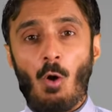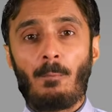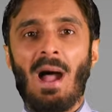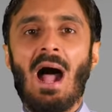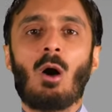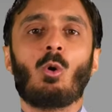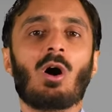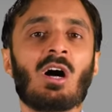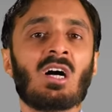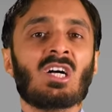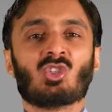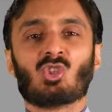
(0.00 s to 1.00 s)
power
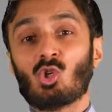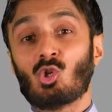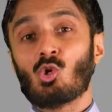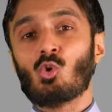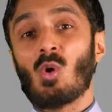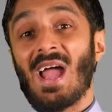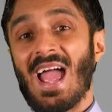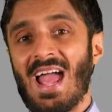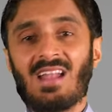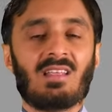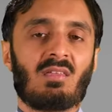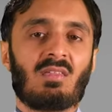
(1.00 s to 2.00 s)
to do
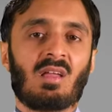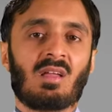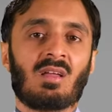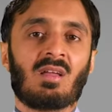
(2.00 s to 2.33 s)
anything.